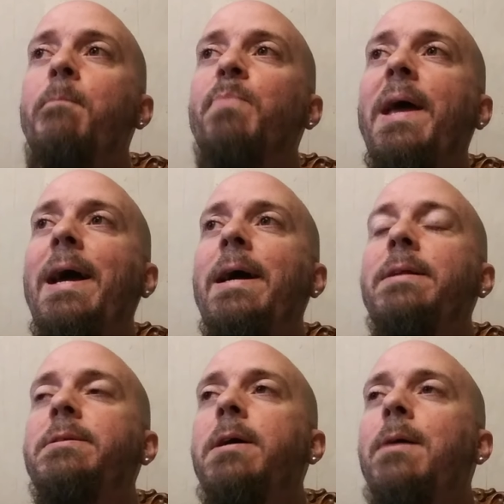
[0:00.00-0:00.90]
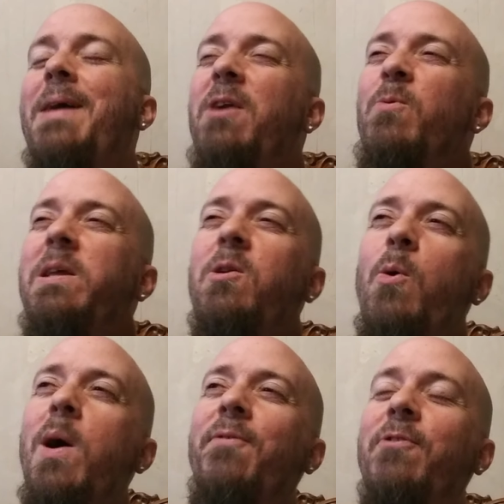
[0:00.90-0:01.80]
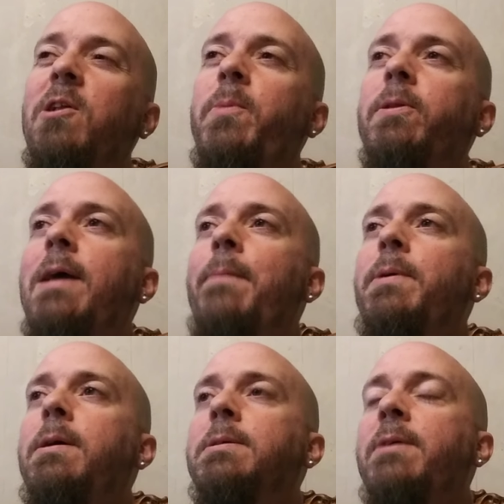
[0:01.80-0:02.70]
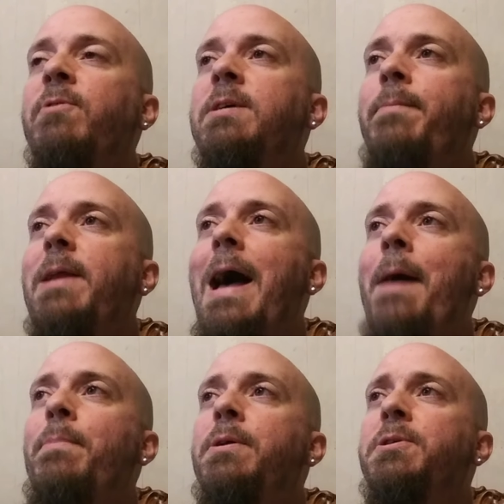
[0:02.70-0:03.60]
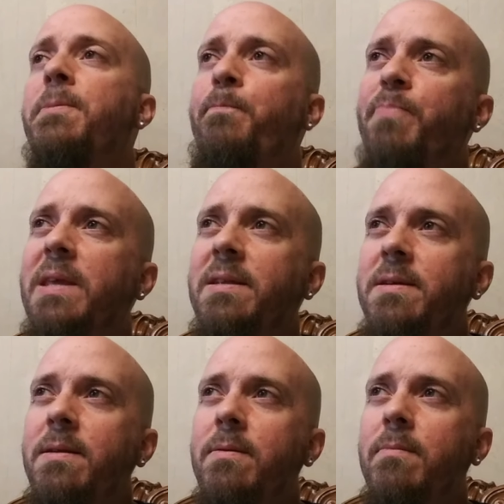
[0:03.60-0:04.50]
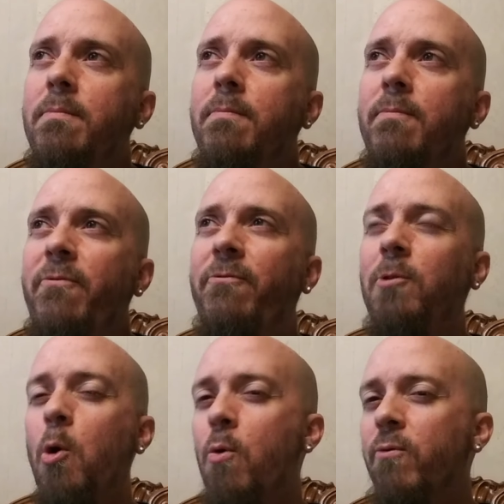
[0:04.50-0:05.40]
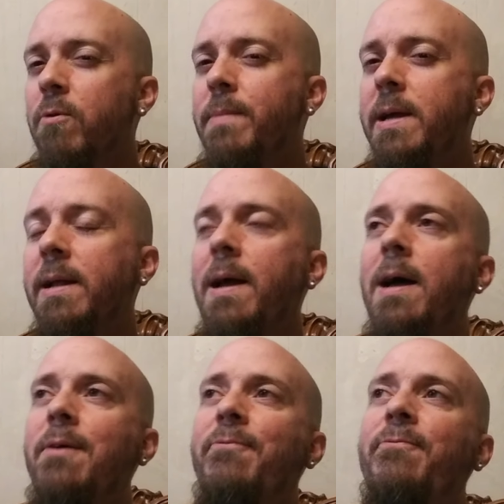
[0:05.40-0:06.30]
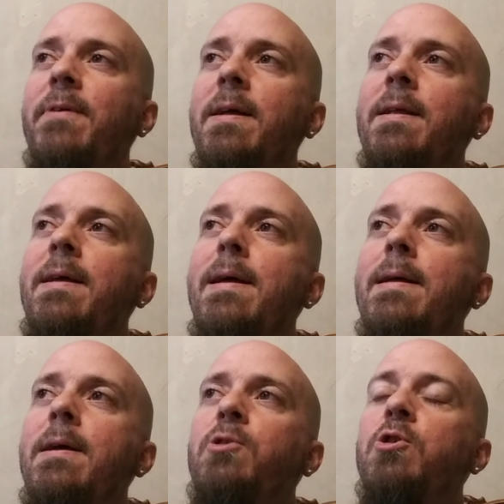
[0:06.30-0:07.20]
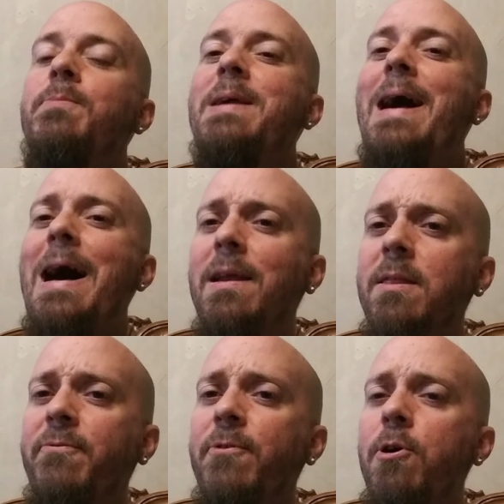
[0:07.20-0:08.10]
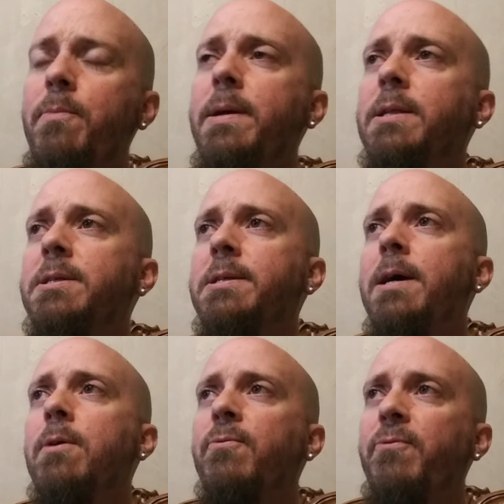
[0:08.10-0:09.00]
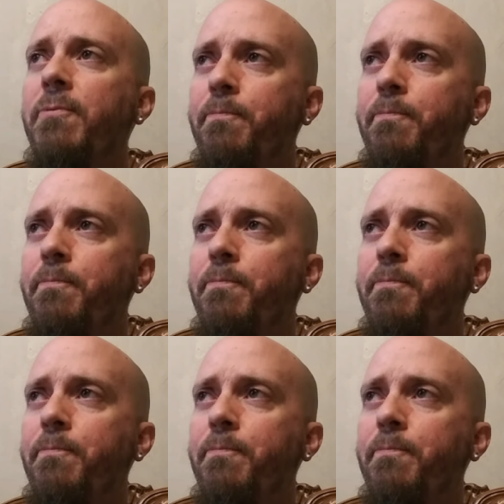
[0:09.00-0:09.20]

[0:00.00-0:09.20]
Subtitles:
And I don't really know how I feel about that, because every time it happened, it didn't flow for me. It took me out of the film instead of